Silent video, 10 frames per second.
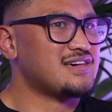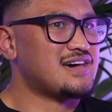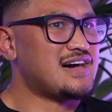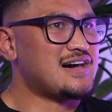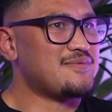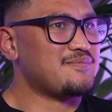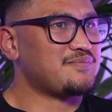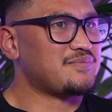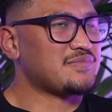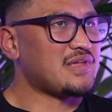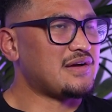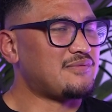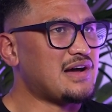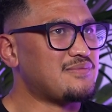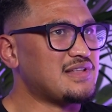
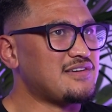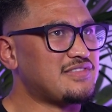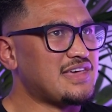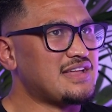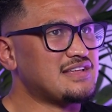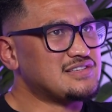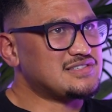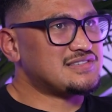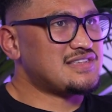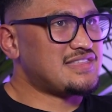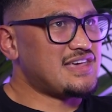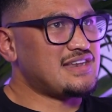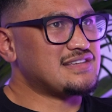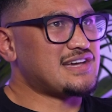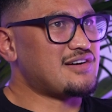I believe that
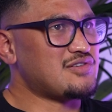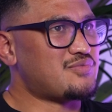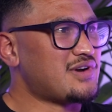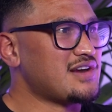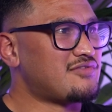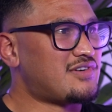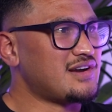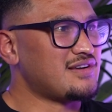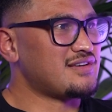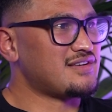is how you're brave, right?